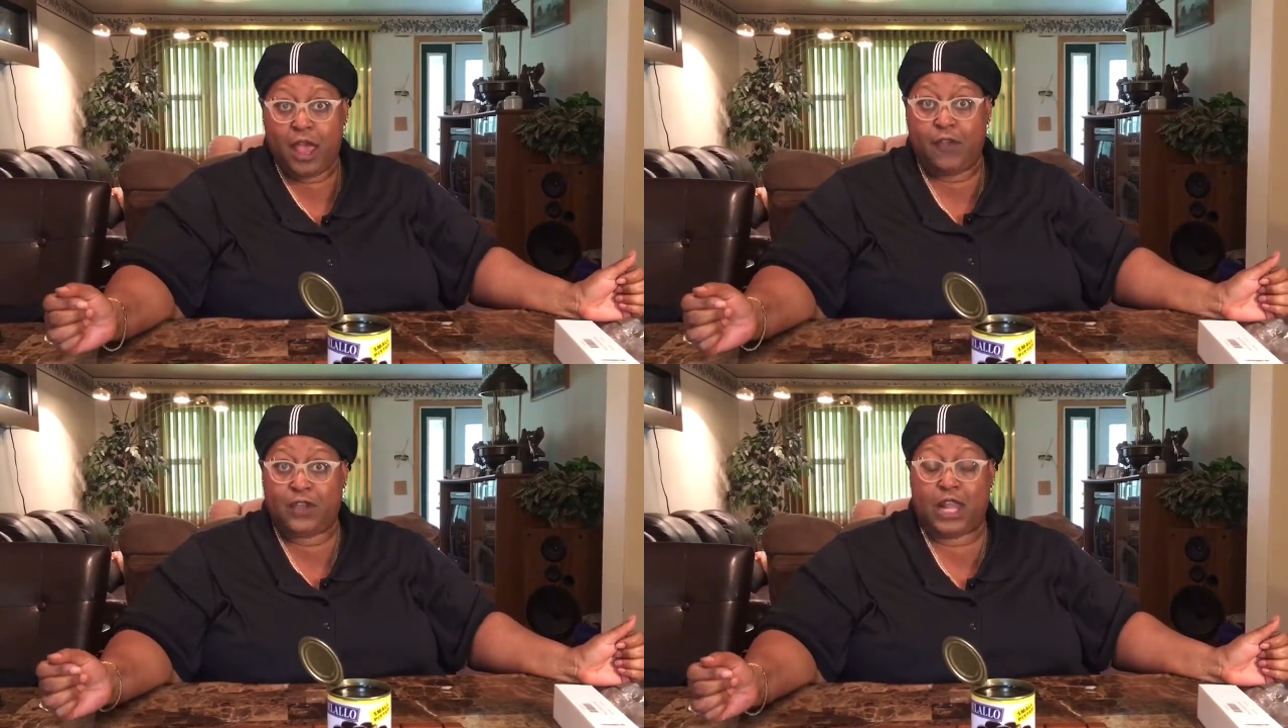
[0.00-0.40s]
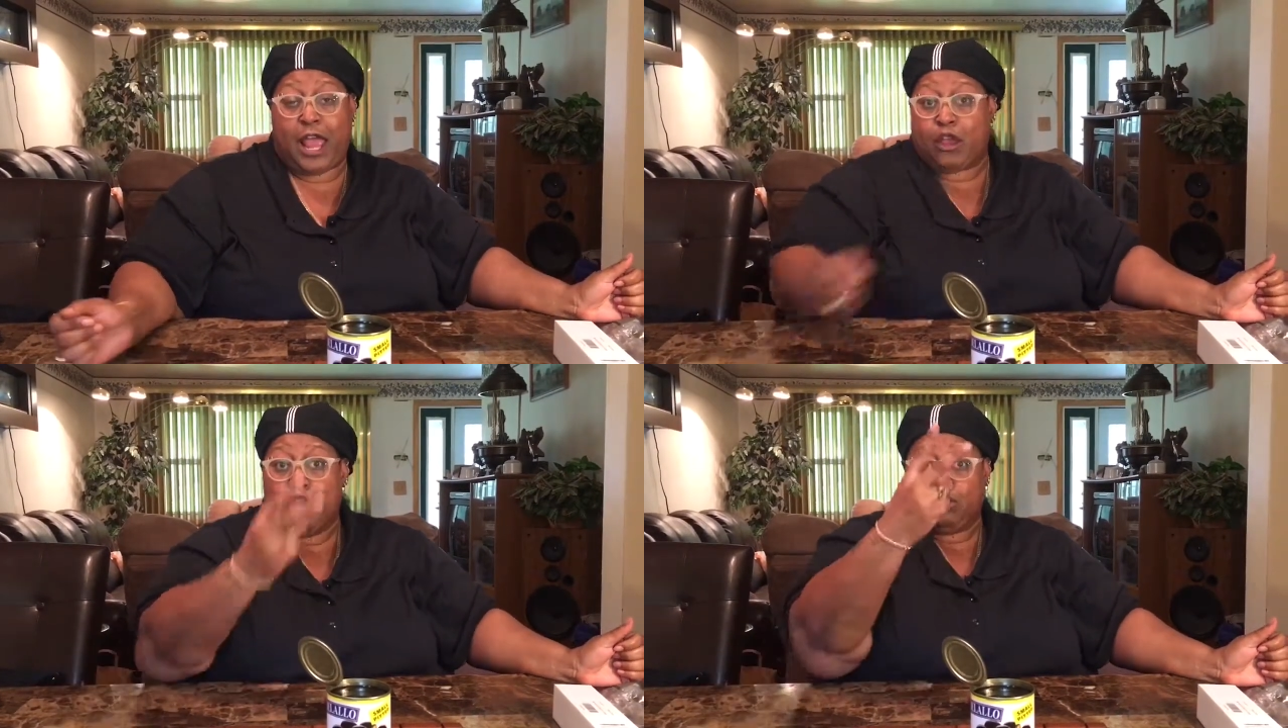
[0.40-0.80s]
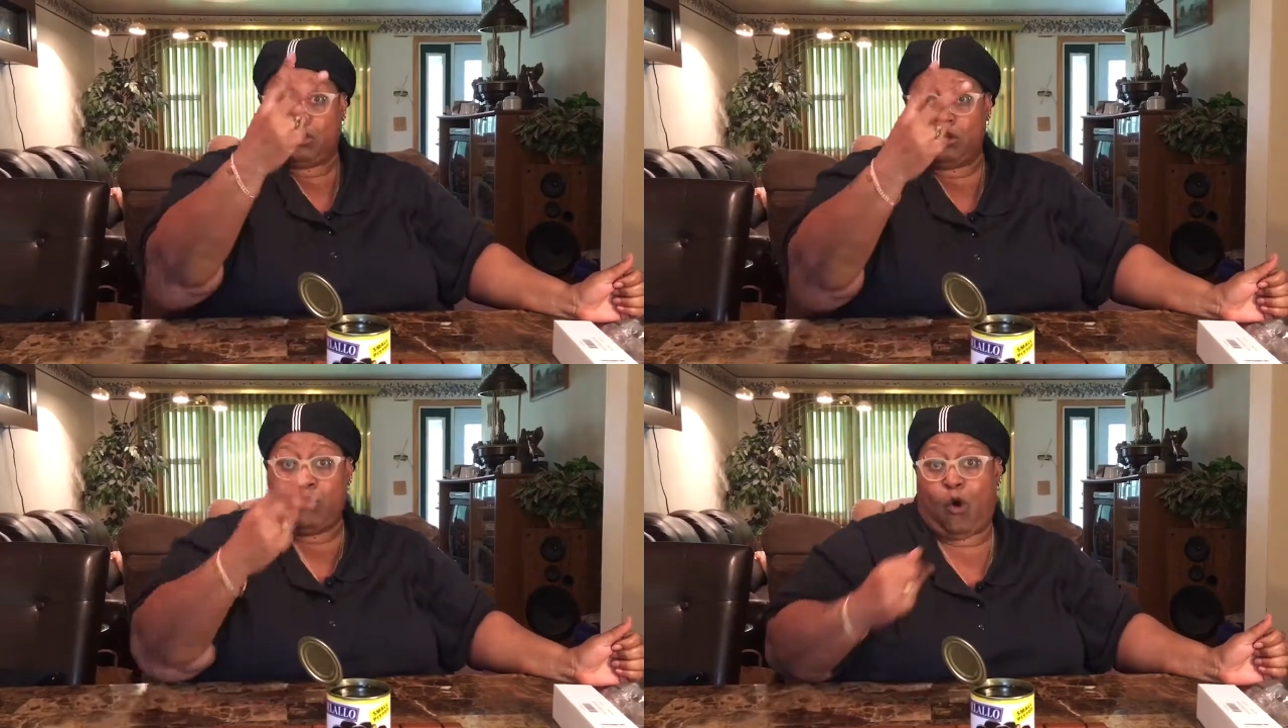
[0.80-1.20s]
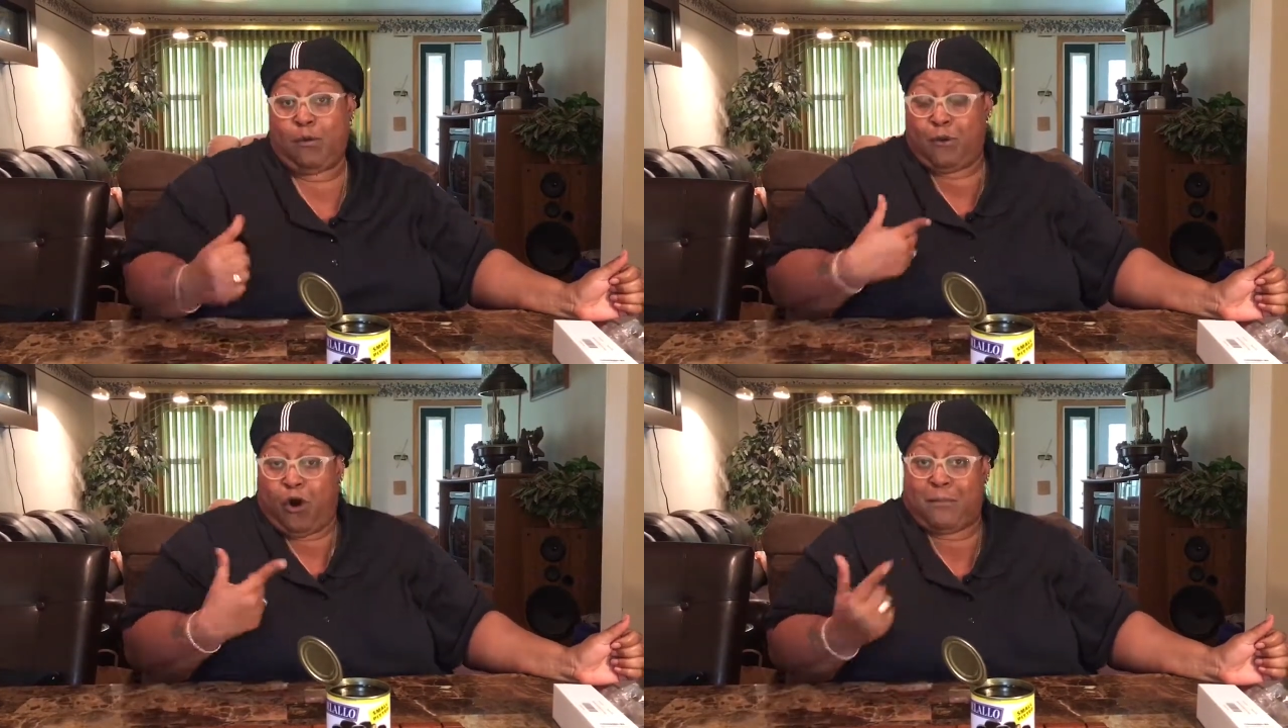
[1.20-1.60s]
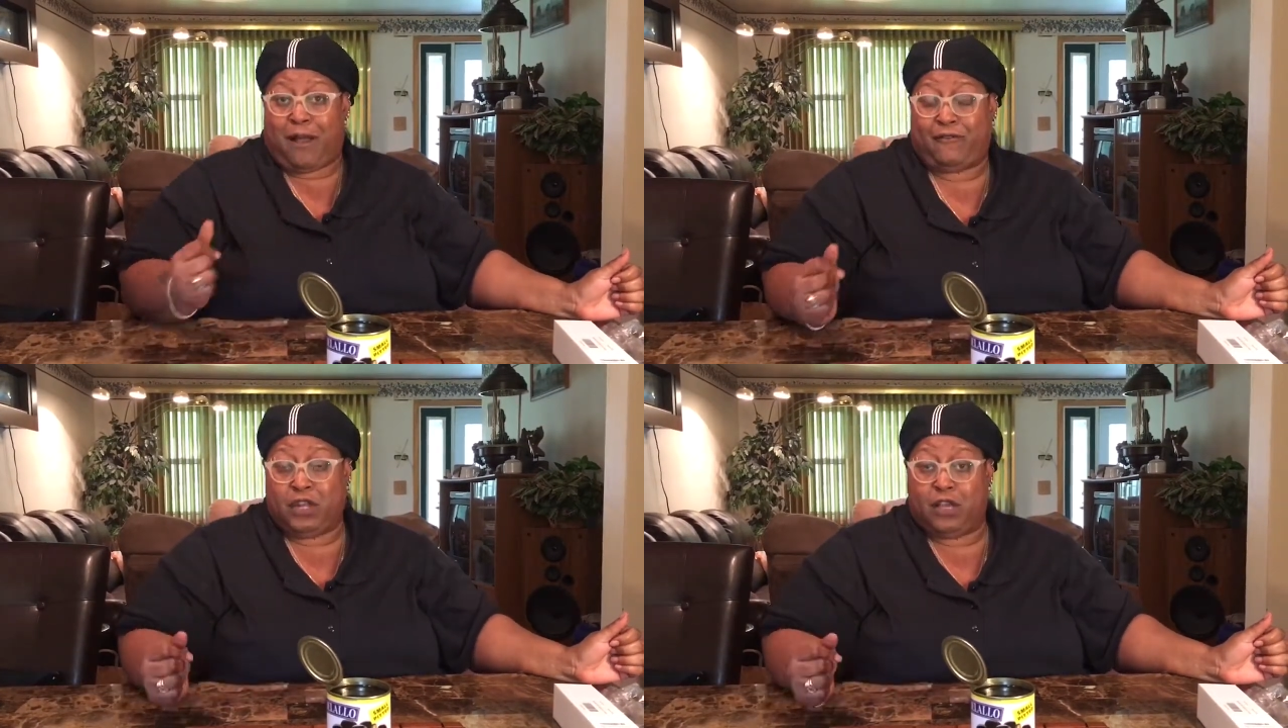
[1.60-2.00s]
if you like two or more of
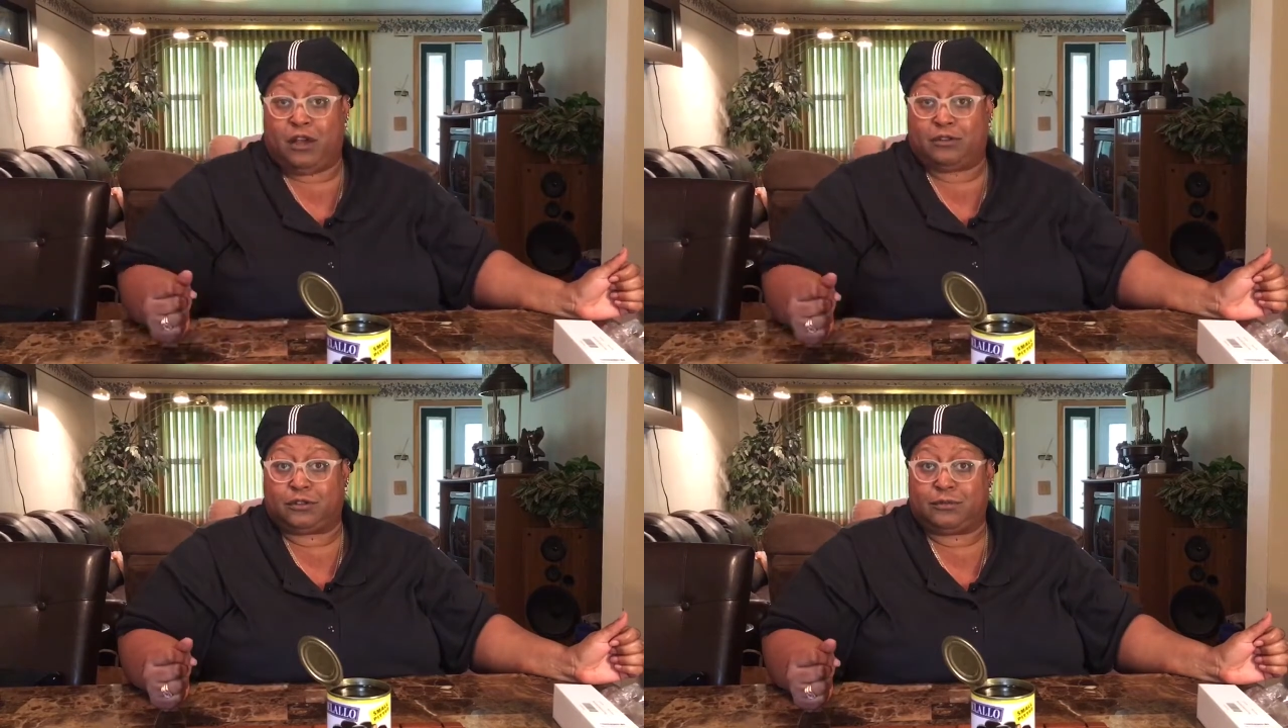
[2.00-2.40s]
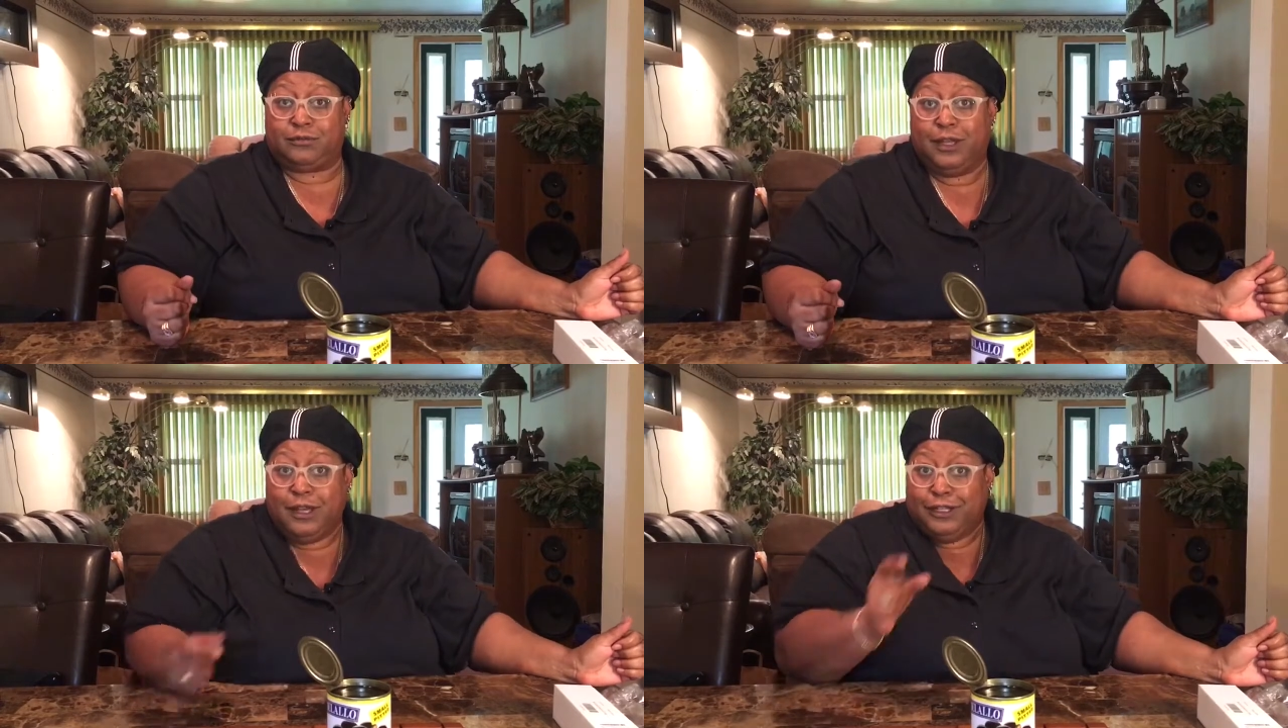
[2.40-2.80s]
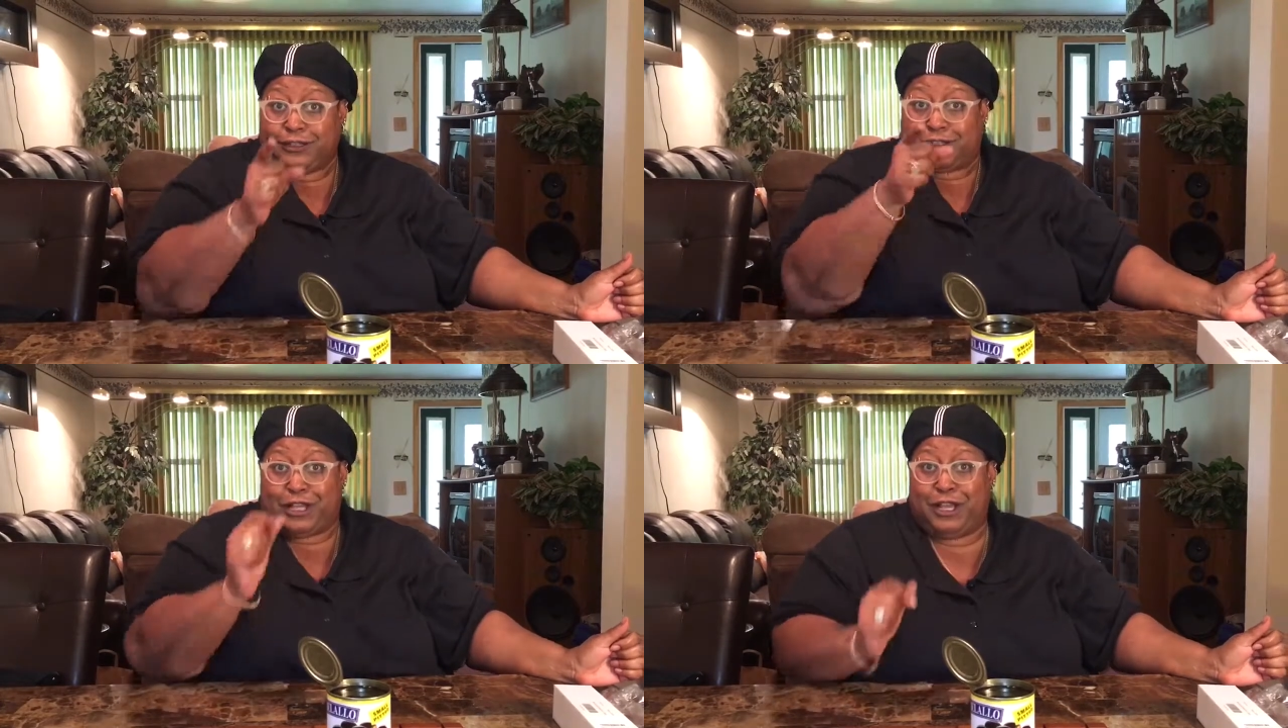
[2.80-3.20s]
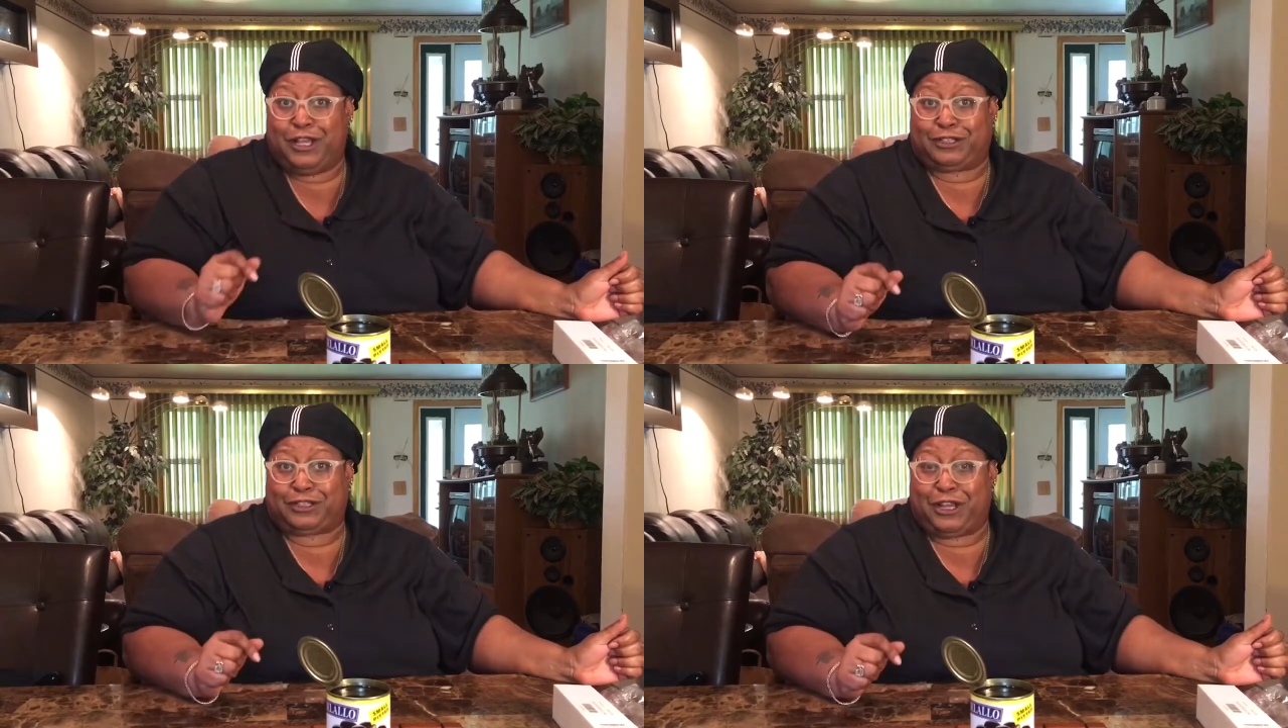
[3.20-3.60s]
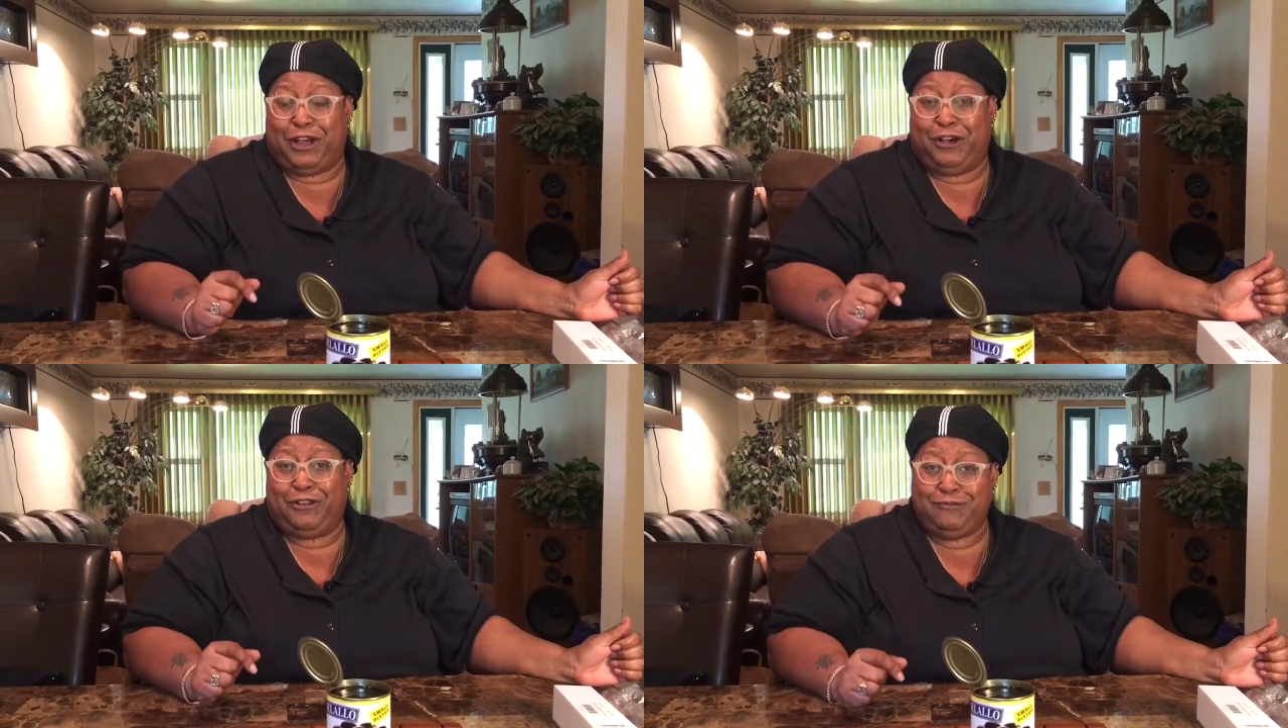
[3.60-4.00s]
my videos. See you
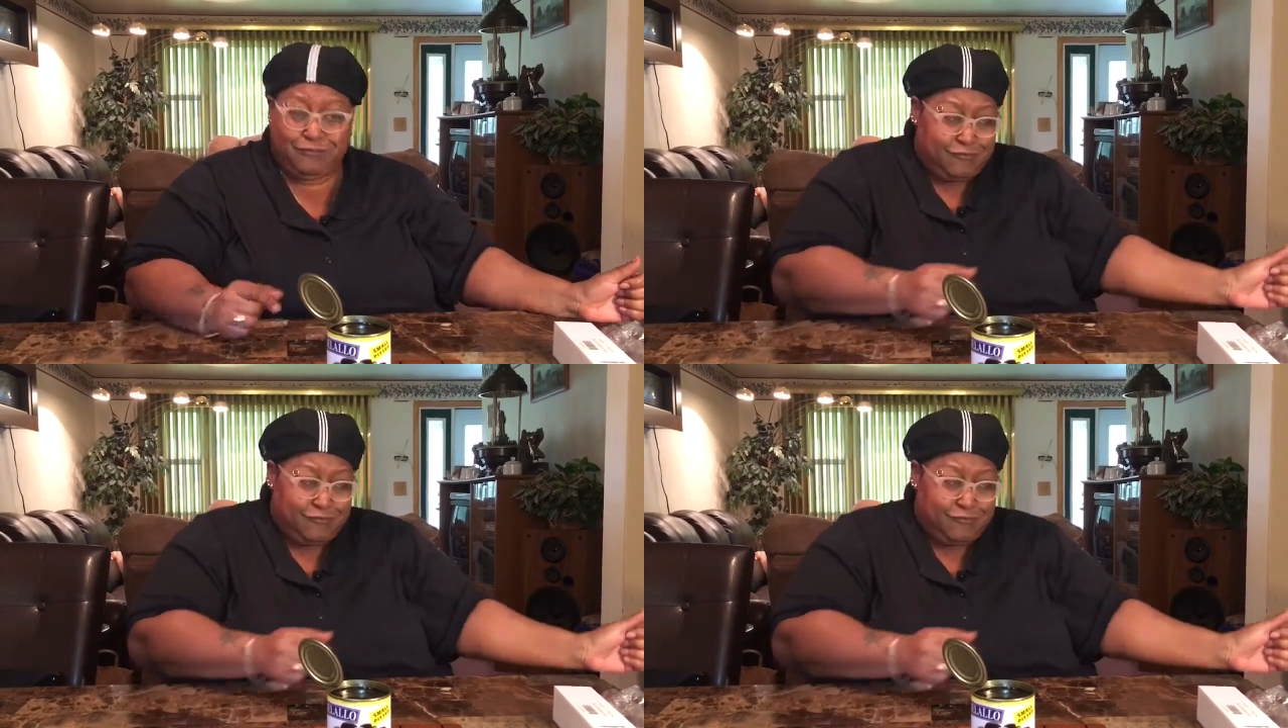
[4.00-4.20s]
soon.